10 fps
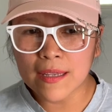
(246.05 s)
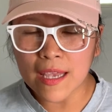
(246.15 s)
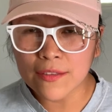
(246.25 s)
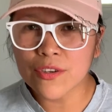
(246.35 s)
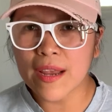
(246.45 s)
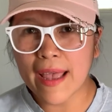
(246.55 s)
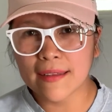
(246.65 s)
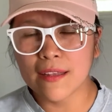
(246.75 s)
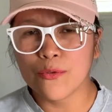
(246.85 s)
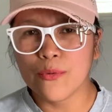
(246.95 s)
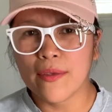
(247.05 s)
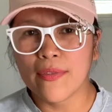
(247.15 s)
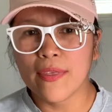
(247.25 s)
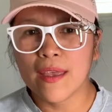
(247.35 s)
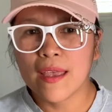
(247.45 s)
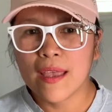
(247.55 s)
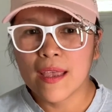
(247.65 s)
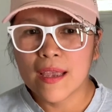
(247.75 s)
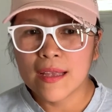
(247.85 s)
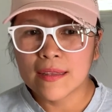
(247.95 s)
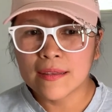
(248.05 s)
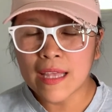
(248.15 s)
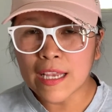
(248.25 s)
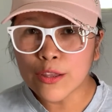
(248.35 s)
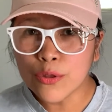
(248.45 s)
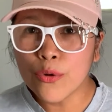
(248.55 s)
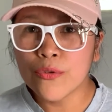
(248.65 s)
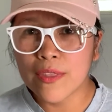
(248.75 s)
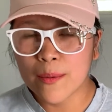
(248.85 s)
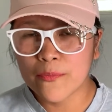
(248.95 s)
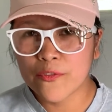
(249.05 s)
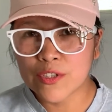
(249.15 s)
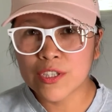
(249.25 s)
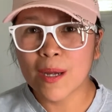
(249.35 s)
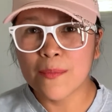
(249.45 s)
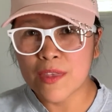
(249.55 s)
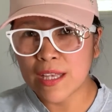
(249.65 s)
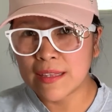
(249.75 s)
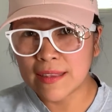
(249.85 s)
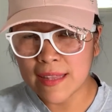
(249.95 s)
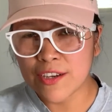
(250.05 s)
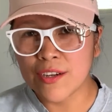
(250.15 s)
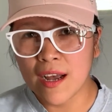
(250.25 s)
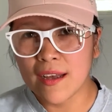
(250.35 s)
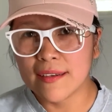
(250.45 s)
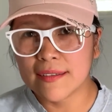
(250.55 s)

interacting with, they know them for something that they're not.